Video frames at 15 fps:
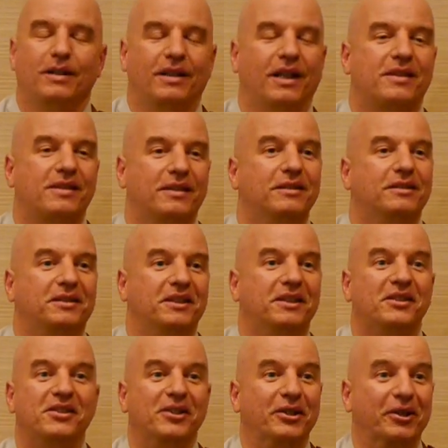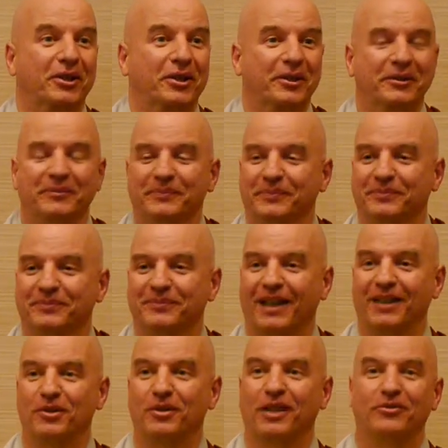It's a little easier. I
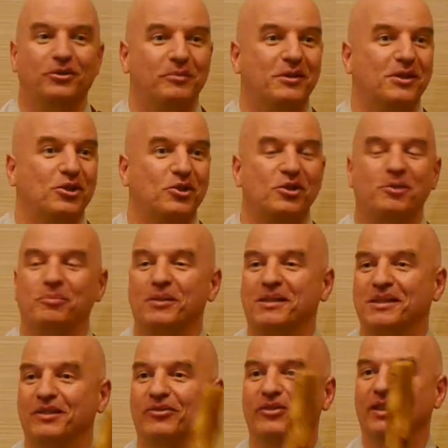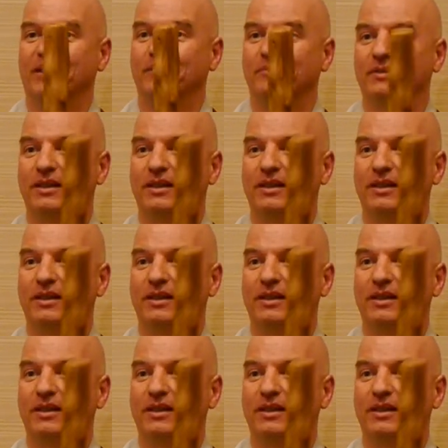don't have to be so specific.